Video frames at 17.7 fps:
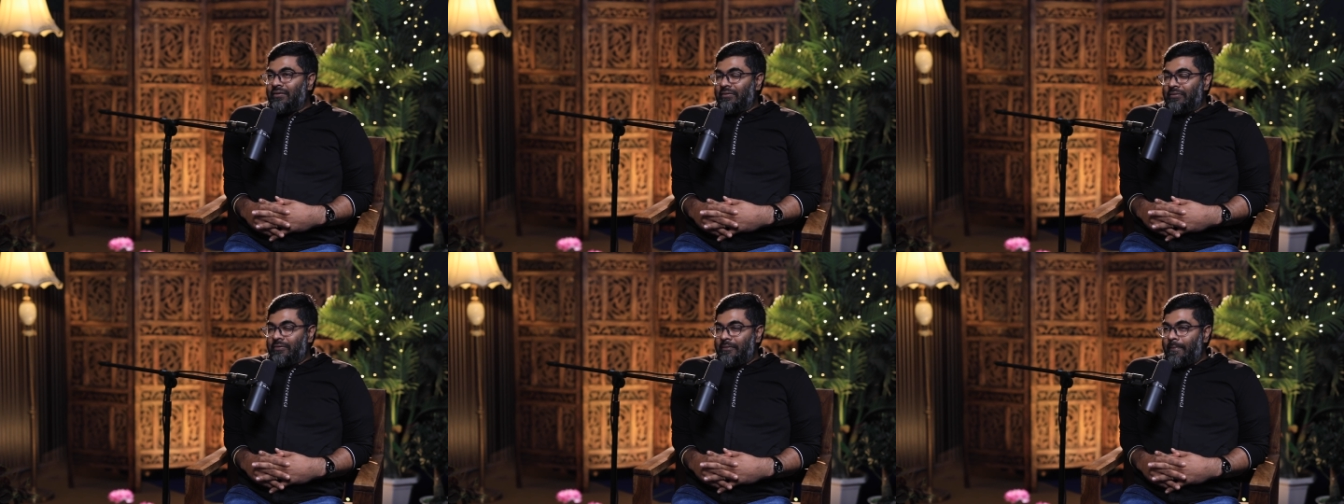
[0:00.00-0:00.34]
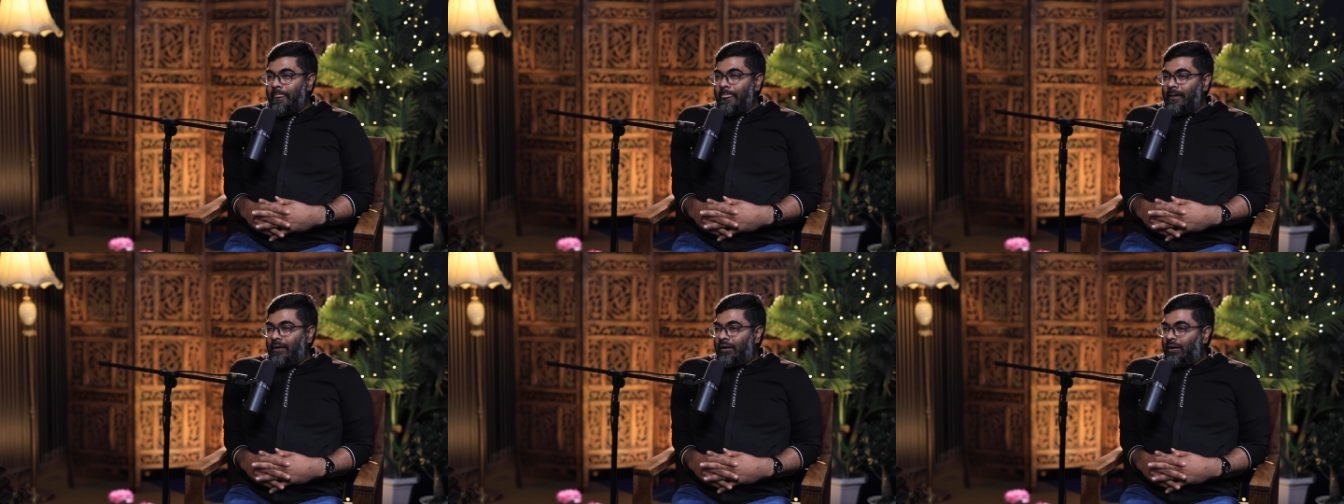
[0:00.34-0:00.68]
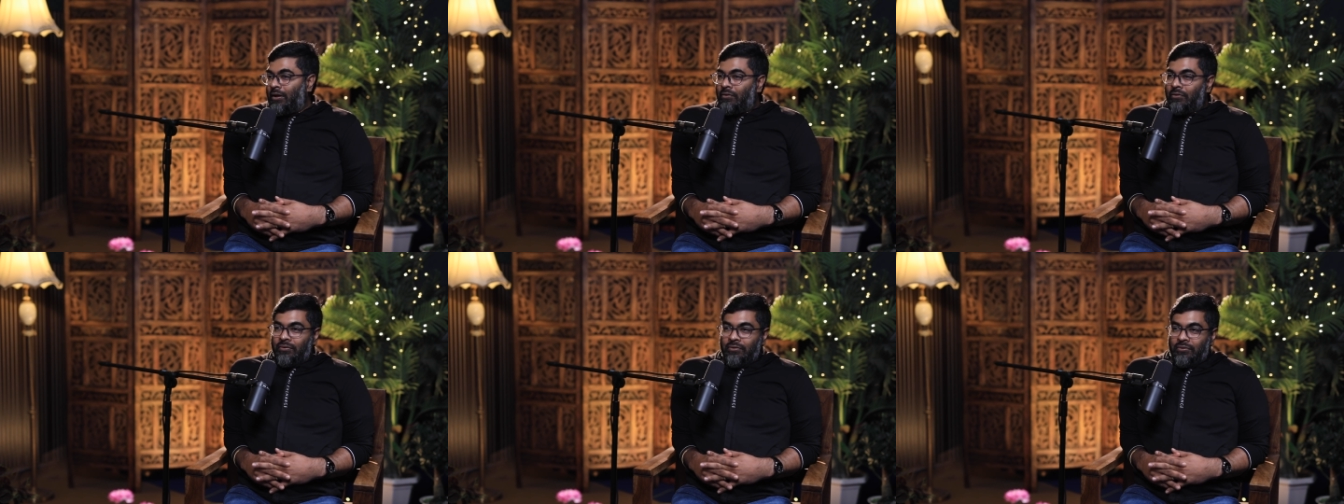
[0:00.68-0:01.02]
So
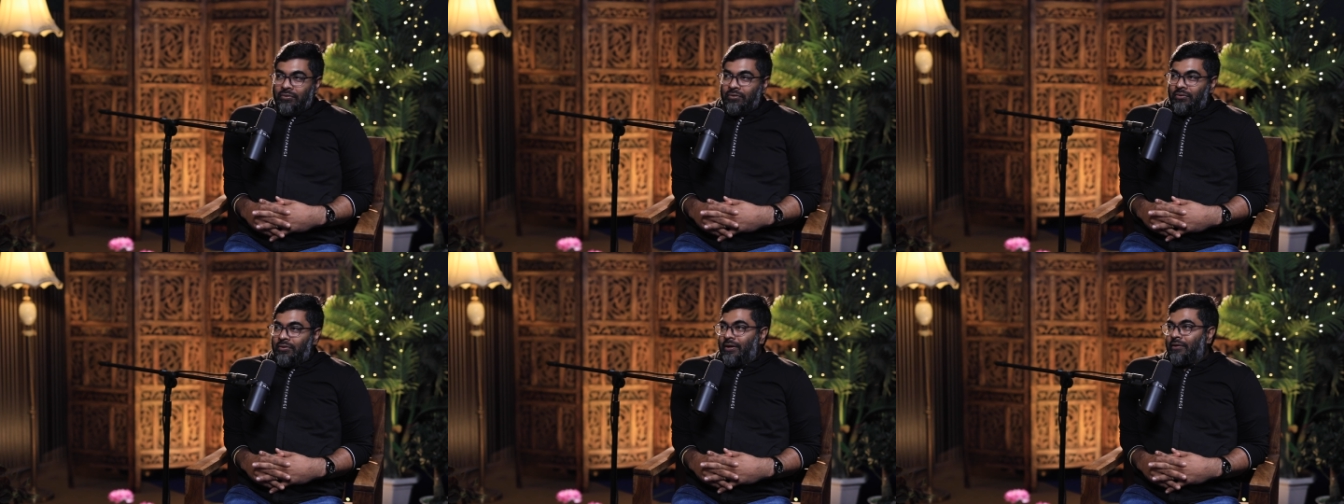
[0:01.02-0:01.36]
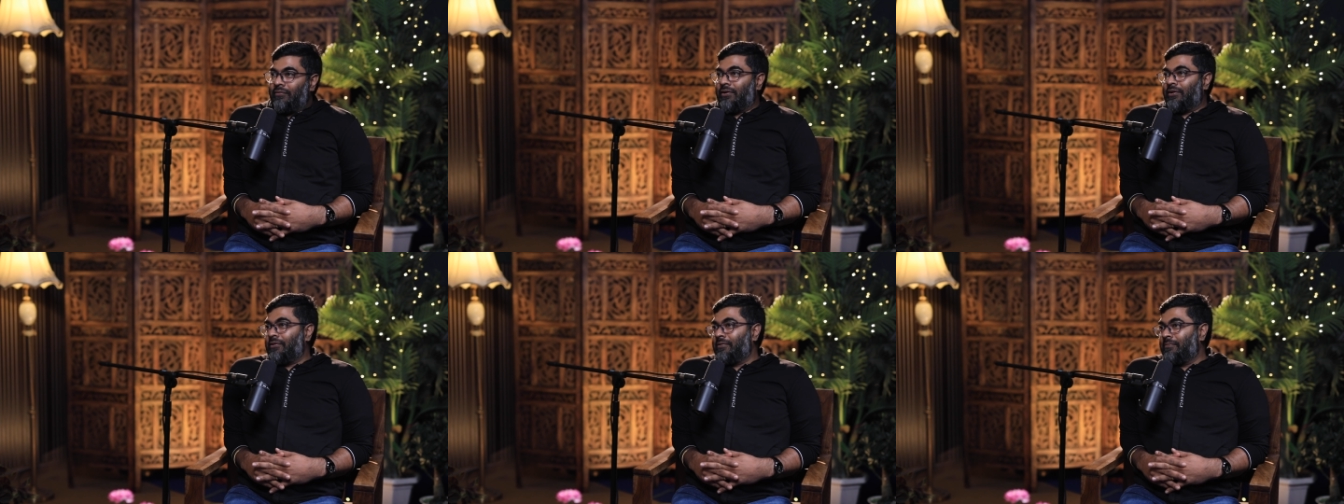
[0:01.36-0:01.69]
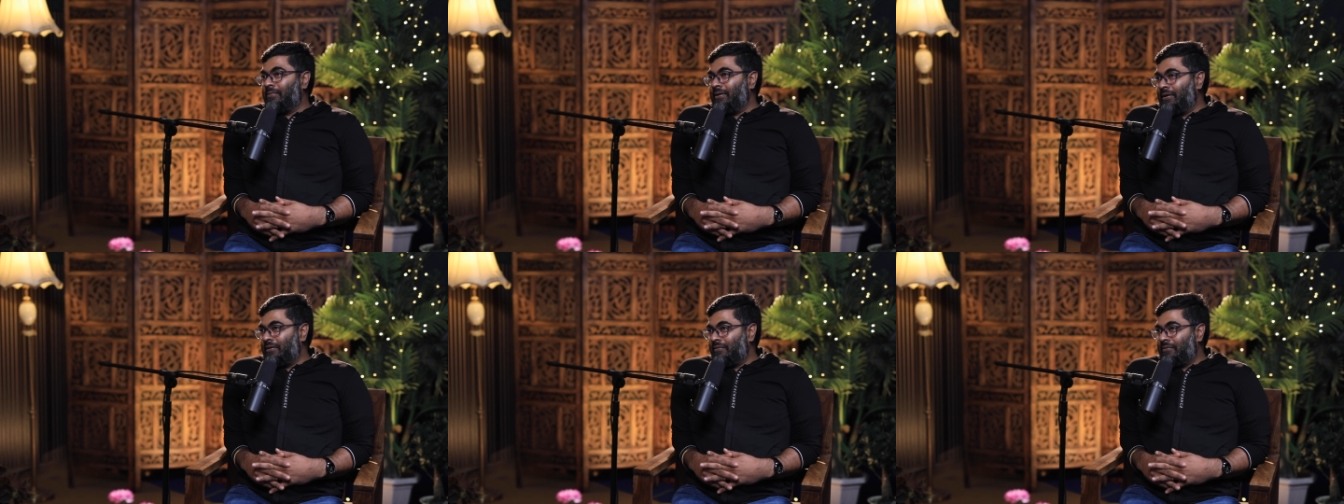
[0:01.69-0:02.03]
no. I want to
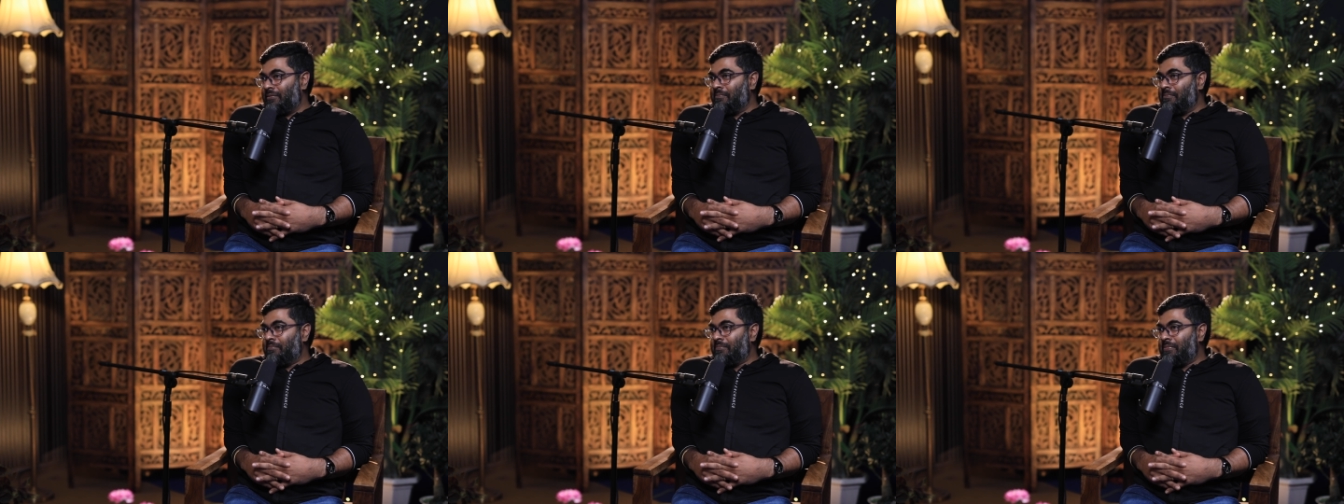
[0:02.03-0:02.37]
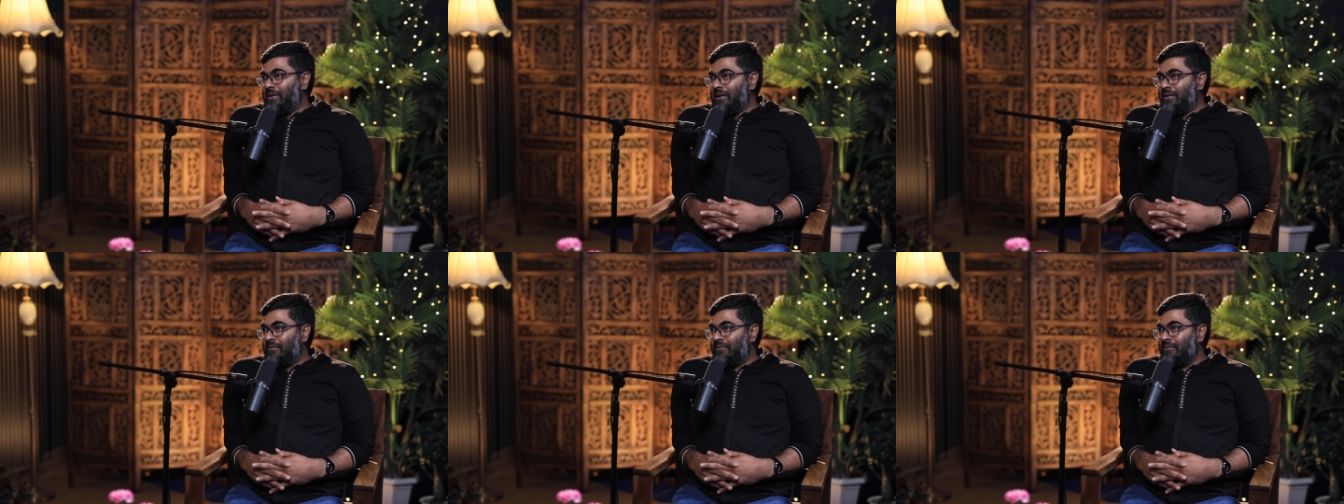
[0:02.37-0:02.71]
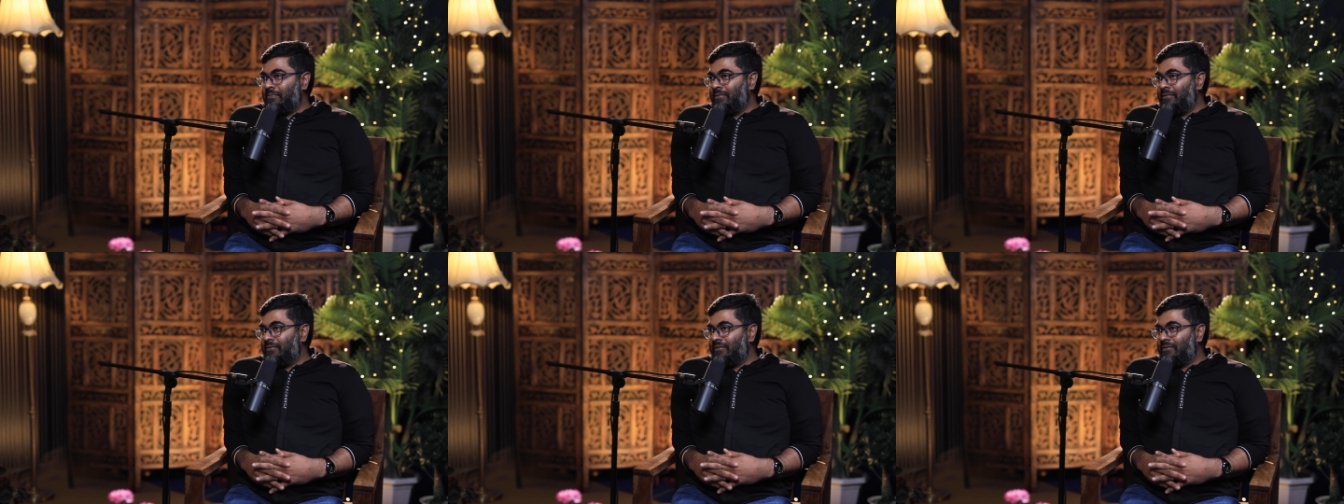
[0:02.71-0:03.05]
build a simple
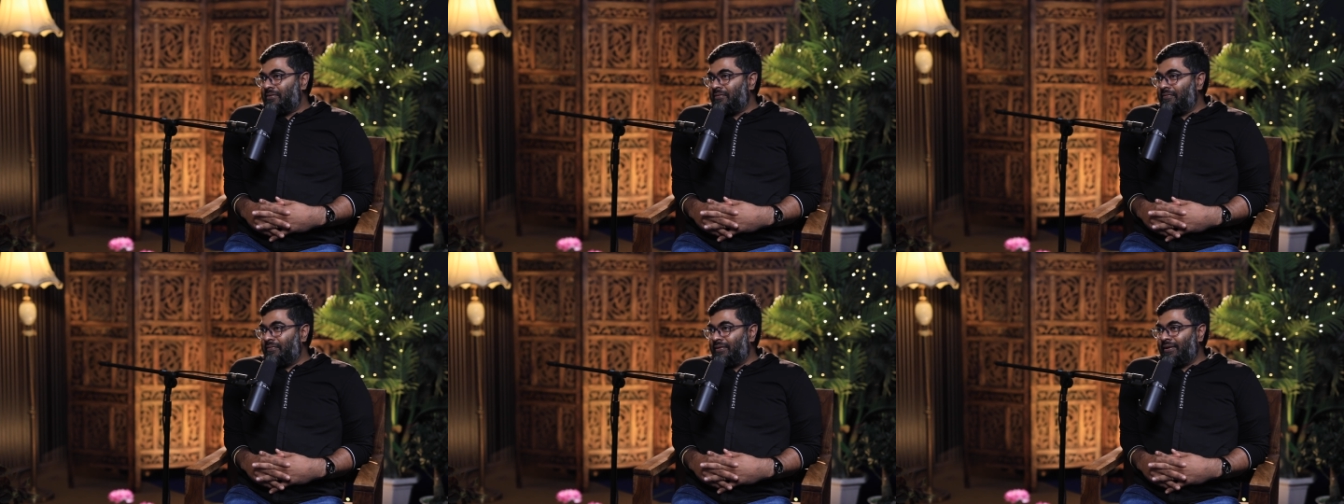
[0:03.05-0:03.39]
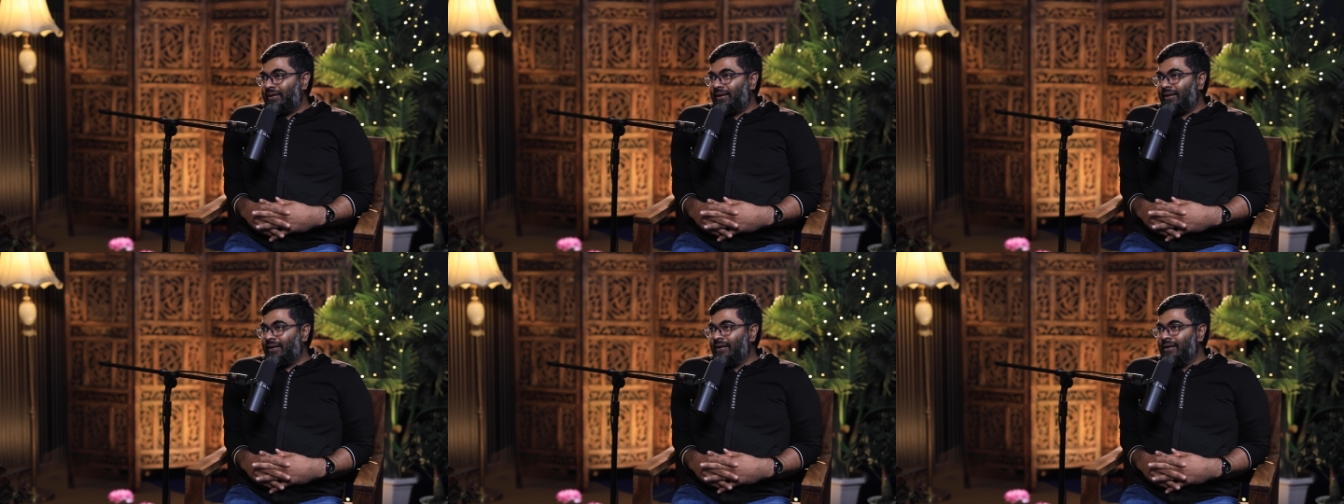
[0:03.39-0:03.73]
SAP system where